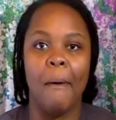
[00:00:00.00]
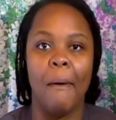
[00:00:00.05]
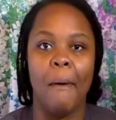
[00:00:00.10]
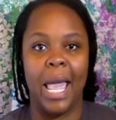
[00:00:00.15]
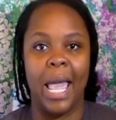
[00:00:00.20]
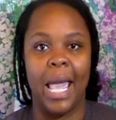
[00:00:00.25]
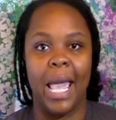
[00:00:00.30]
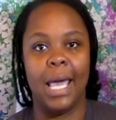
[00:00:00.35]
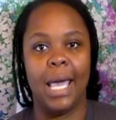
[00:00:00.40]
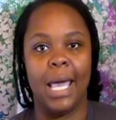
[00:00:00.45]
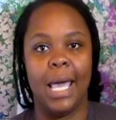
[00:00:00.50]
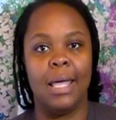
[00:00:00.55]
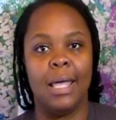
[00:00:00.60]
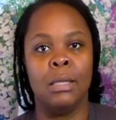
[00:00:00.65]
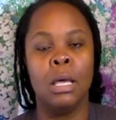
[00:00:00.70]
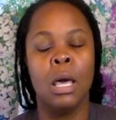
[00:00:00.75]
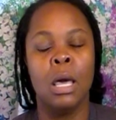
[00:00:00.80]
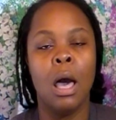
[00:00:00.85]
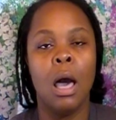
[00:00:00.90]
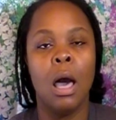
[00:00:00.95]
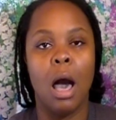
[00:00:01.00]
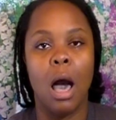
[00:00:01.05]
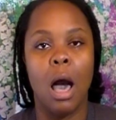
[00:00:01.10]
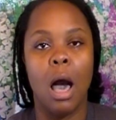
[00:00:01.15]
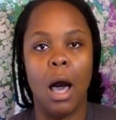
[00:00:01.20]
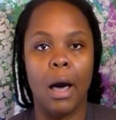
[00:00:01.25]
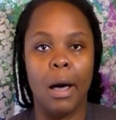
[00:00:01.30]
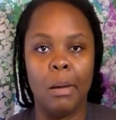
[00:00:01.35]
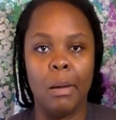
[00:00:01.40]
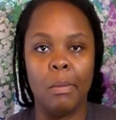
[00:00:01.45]
and
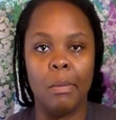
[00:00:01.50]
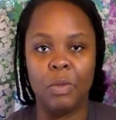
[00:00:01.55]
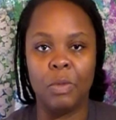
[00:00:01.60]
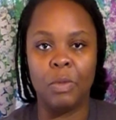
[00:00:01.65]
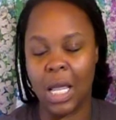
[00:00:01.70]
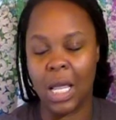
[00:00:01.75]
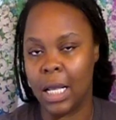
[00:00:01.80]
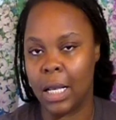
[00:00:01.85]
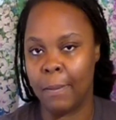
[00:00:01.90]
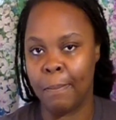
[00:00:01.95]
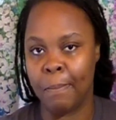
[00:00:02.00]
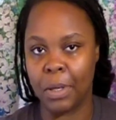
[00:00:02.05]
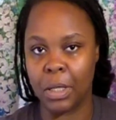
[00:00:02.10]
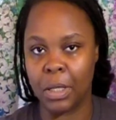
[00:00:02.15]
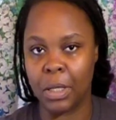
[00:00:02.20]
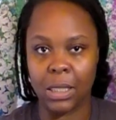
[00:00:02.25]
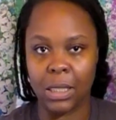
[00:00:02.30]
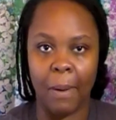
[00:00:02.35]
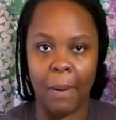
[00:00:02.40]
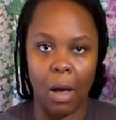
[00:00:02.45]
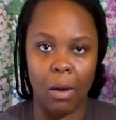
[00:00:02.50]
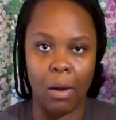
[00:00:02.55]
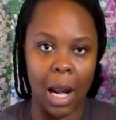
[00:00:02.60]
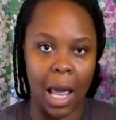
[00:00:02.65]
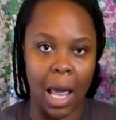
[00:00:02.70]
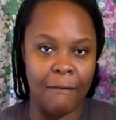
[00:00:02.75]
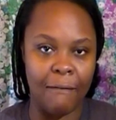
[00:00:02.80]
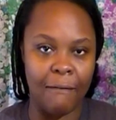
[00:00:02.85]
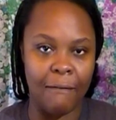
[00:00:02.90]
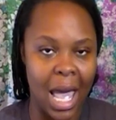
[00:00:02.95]
books about
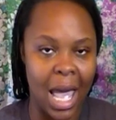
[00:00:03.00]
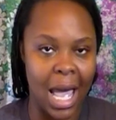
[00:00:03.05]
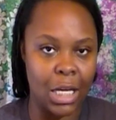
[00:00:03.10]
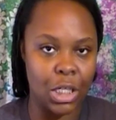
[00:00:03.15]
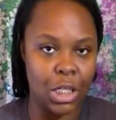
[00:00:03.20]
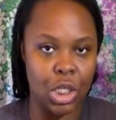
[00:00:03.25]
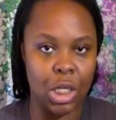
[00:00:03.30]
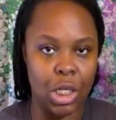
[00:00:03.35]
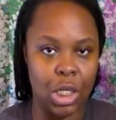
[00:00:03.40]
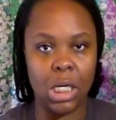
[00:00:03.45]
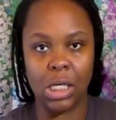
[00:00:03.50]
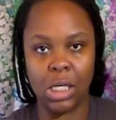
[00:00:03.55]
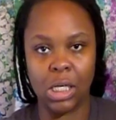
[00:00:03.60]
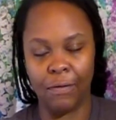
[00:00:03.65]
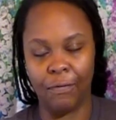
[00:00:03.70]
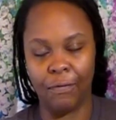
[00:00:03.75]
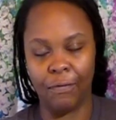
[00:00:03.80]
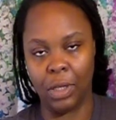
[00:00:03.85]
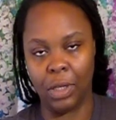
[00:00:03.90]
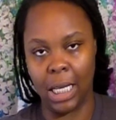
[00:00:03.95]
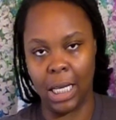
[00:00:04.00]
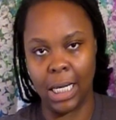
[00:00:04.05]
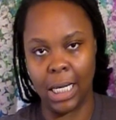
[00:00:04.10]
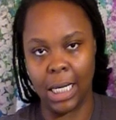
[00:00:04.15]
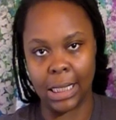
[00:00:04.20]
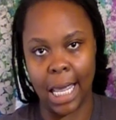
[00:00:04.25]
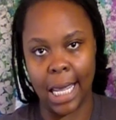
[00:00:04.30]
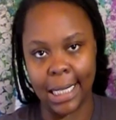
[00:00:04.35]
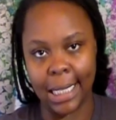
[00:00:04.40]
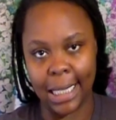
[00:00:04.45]
like fashion and different
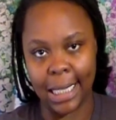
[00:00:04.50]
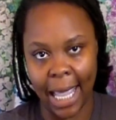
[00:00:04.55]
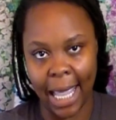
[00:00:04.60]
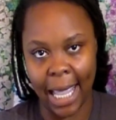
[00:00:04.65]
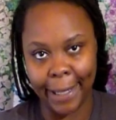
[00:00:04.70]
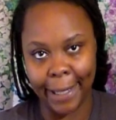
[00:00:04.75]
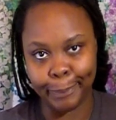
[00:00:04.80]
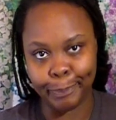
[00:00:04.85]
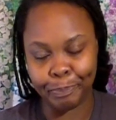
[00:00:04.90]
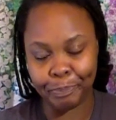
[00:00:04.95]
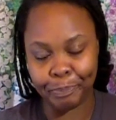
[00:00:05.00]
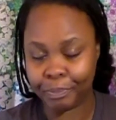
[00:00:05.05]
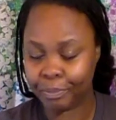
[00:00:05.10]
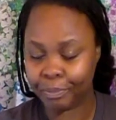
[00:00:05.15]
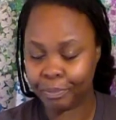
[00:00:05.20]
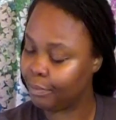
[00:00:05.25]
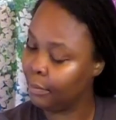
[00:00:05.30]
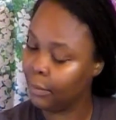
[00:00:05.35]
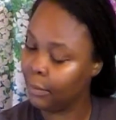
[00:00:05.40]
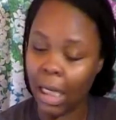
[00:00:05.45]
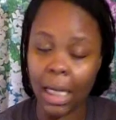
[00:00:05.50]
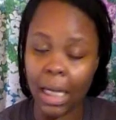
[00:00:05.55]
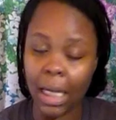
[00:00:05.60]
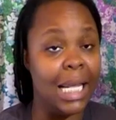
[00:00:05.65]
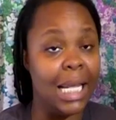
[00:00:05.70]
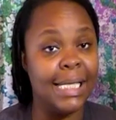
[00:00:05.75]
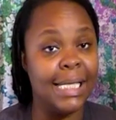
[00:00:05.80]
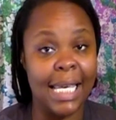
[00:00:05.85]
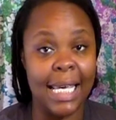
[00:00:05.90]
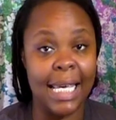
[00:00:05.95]
things like that.
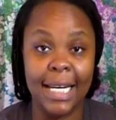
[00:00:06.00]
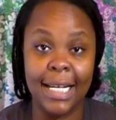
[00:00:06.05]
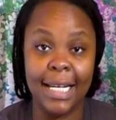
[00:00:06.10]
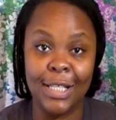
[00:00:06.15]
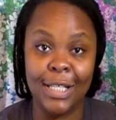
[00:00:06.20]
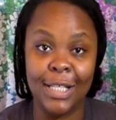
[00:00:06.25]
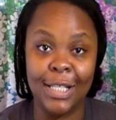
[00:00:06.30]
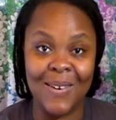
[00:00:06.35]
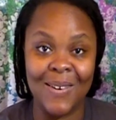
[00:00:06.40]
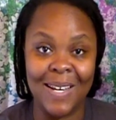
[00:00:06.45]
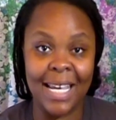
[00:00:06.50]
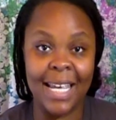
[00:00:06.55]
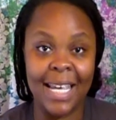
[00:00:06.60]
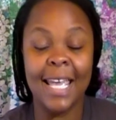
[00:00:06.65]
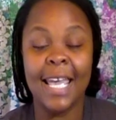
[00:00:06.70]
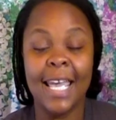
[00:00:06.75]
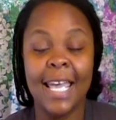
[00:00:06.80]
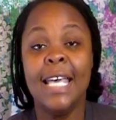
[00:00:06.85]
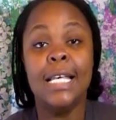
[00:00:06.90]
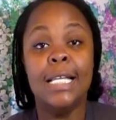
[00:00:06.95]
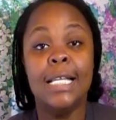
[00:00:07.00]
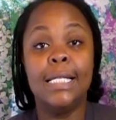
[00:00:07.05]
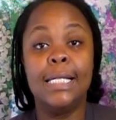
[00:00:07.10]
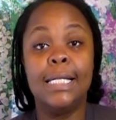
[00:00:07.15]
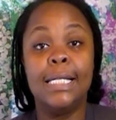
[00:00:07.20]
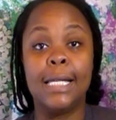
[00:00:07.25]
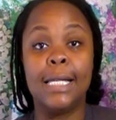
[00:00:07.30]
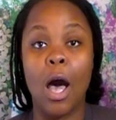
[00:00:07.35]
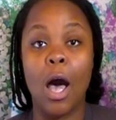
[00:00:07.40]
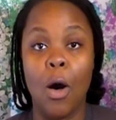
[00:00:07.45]
Let's get into it.
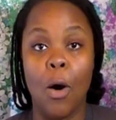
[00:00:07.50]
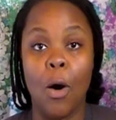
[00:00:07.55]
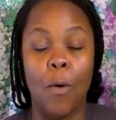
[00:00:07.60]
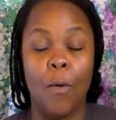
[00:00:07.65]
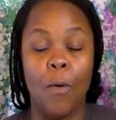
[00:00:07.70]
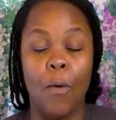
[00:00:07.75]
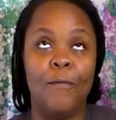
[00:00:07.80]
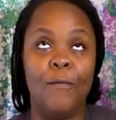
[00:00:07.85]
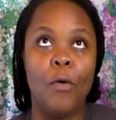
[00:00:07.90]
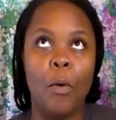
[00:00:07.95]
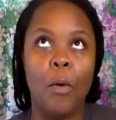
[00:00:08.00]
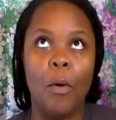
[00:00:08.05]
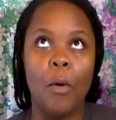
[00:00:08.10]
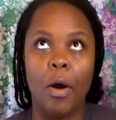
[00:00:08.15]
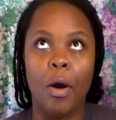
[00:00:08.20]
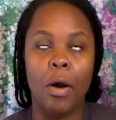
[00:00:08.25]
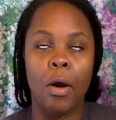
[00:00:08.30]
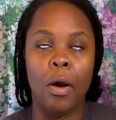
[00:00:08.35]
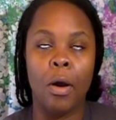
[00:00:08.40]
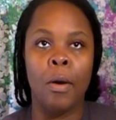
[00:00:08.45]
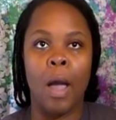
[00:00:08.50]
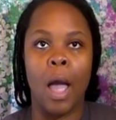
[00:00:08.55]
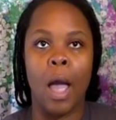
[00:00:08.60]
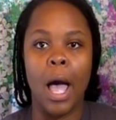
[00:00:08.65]
So for